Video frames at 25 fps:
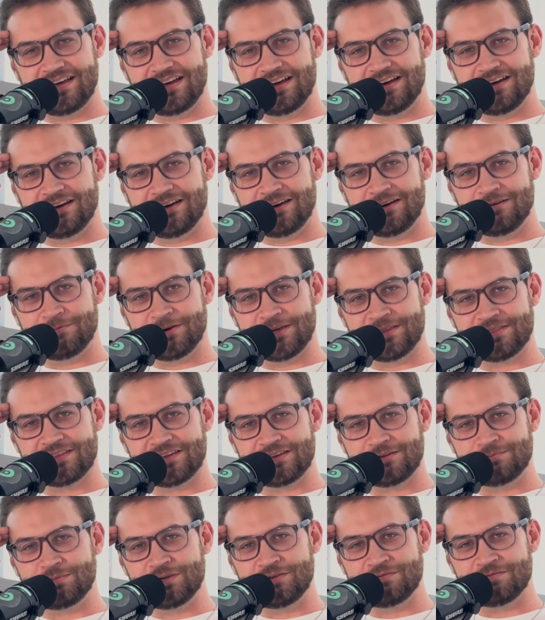I
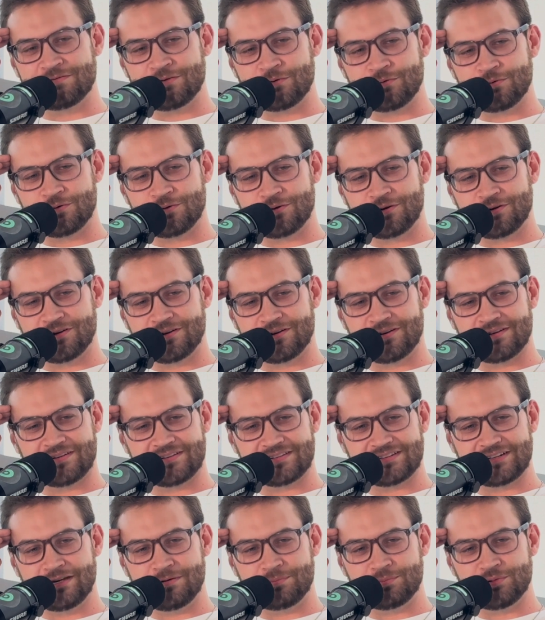think before,
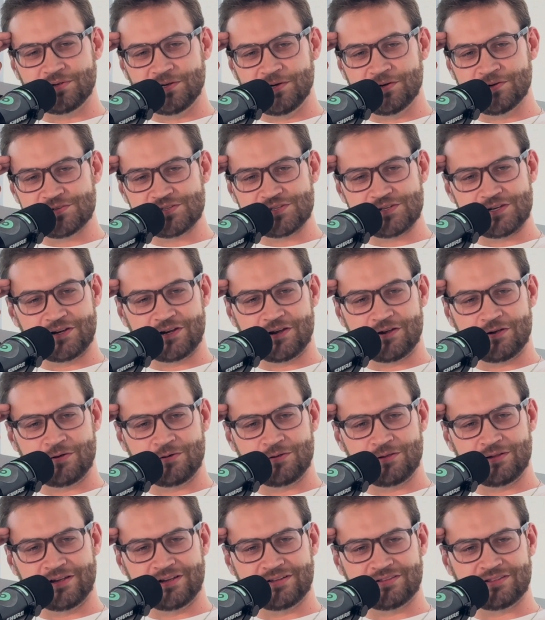a couple of years
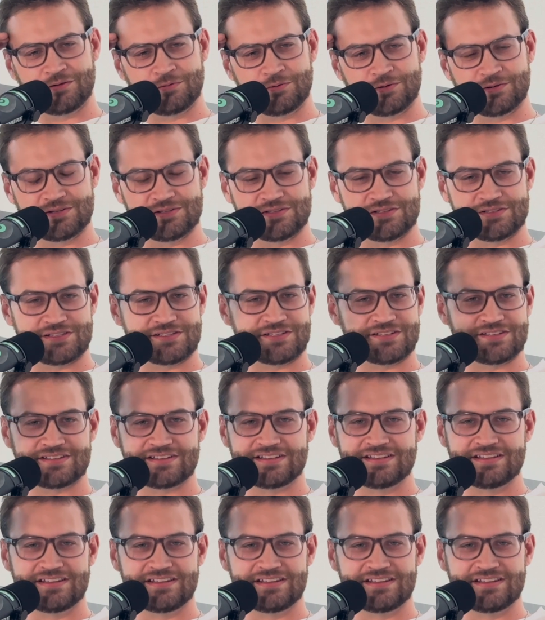ago, like it was